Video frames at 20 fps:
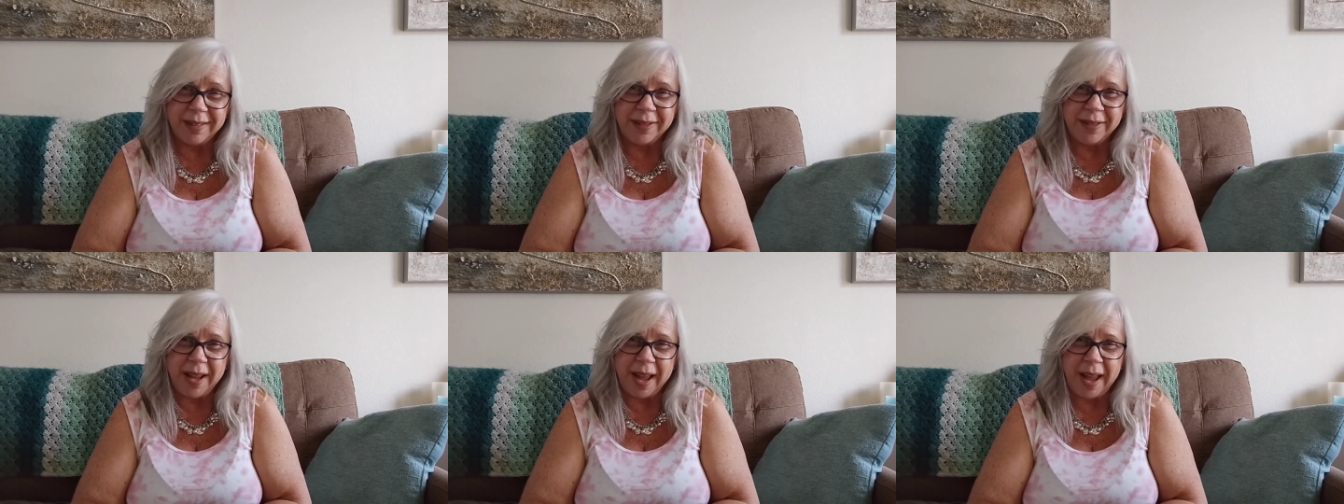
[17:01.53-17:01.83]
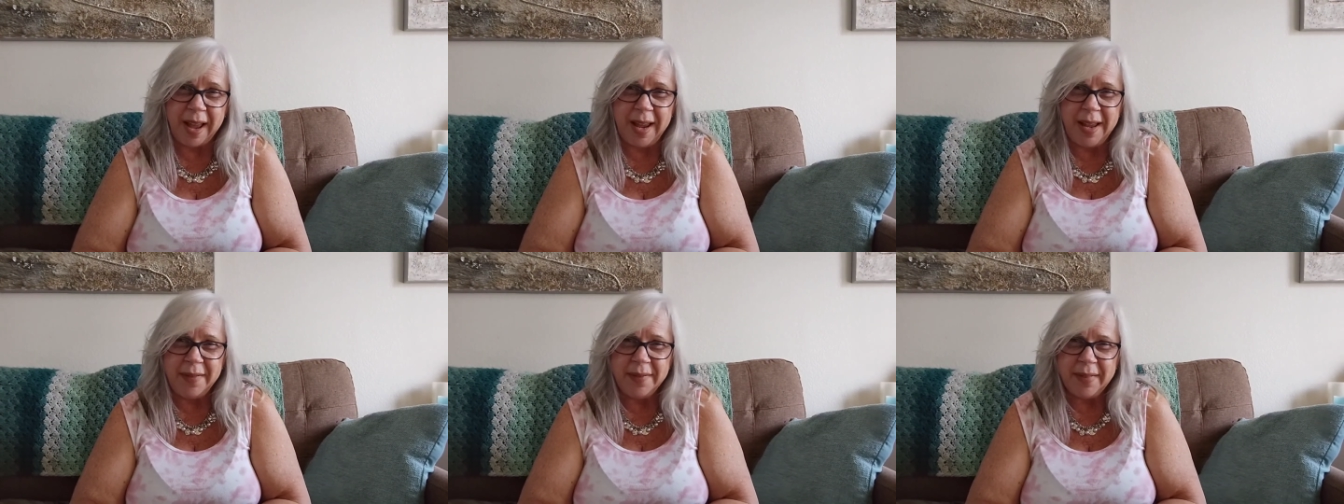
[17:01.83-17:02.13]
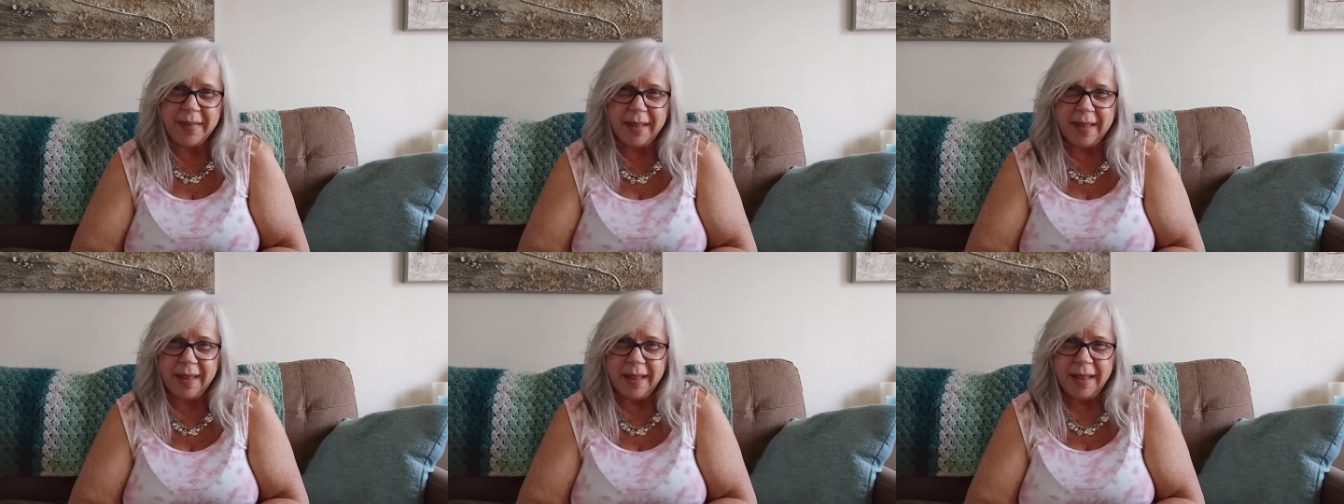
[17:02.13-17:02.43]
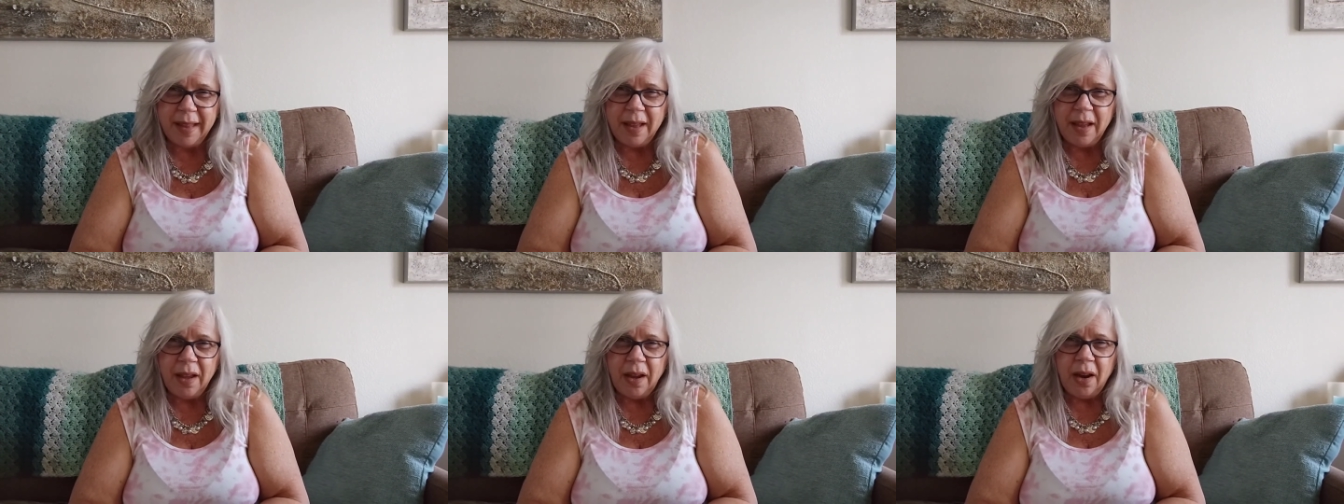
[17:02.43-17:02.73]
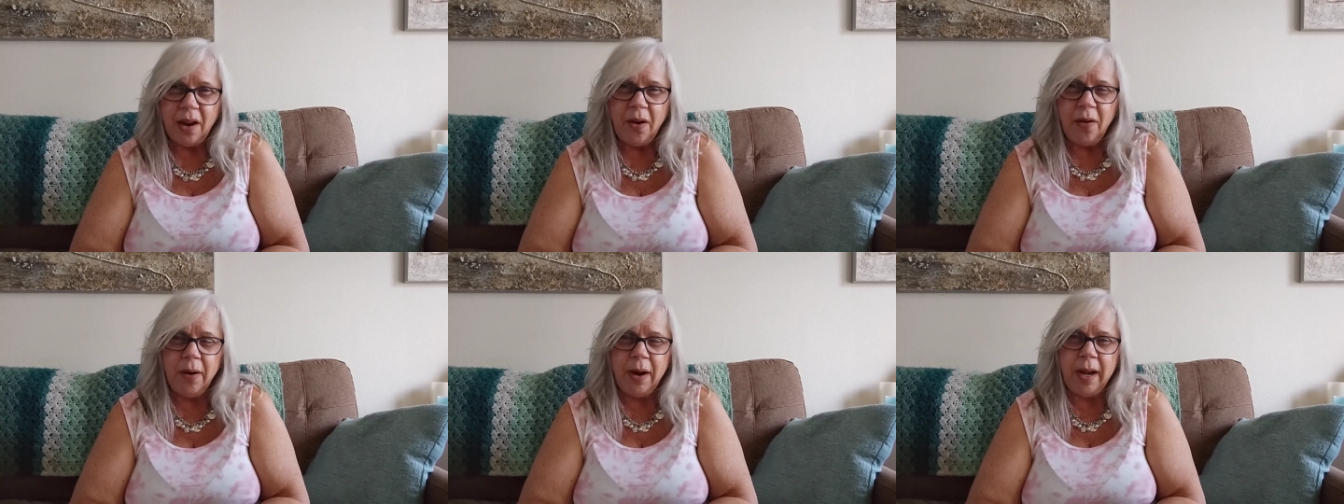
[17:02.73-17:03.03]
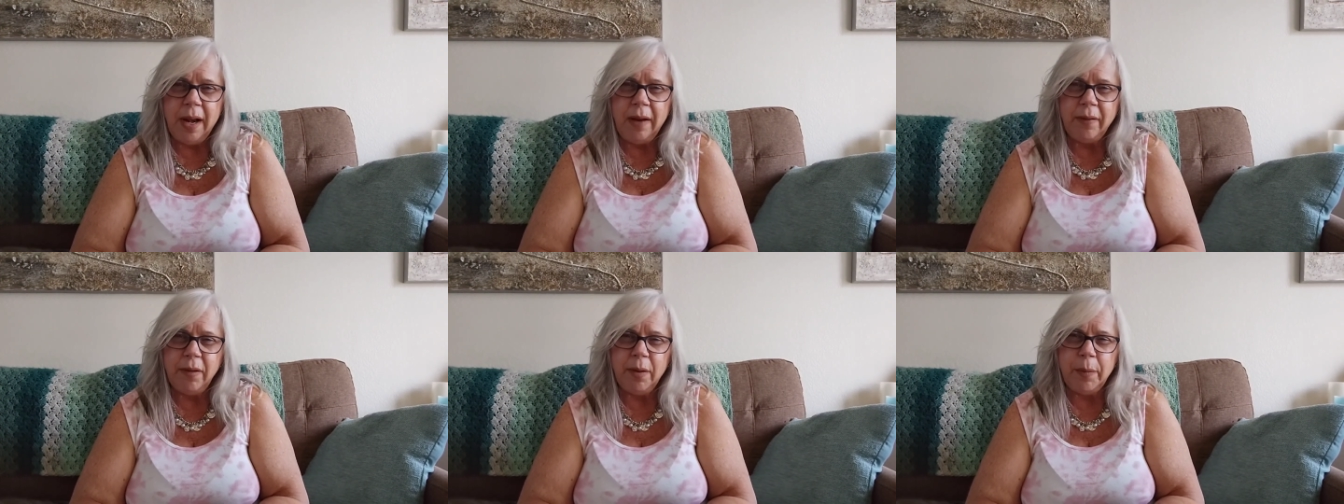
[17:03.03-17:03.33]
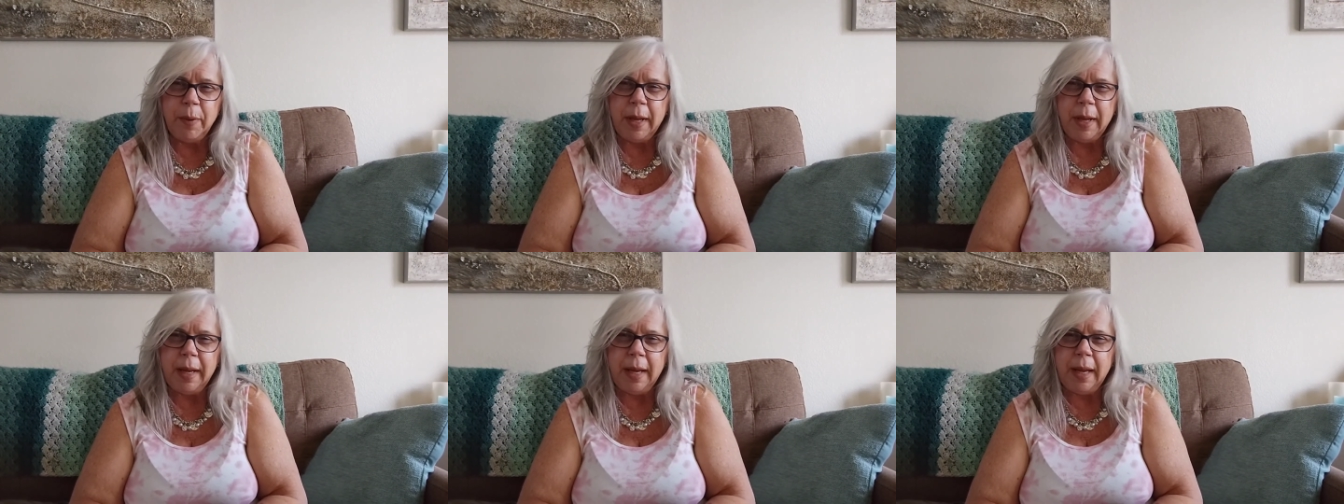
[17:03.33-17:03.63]
okay? All right,
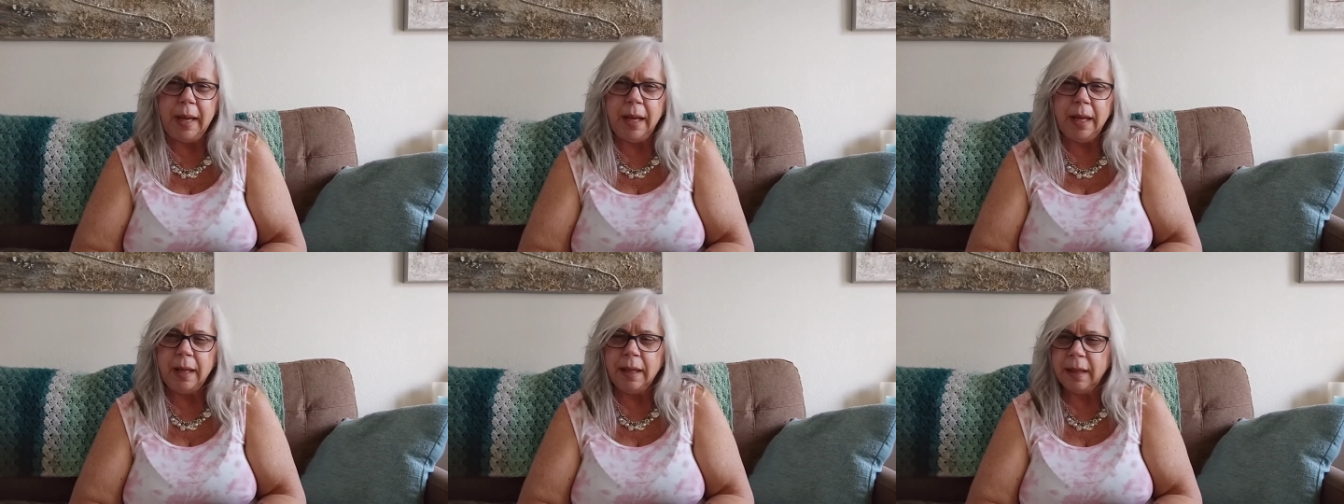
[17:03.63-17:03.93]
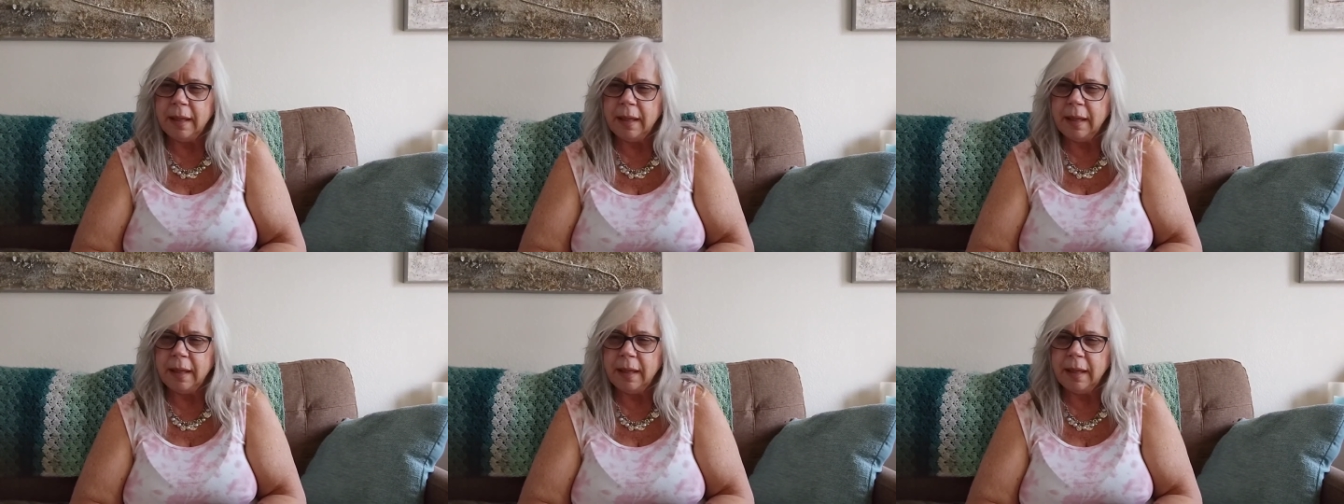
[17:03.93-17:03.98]
everybody.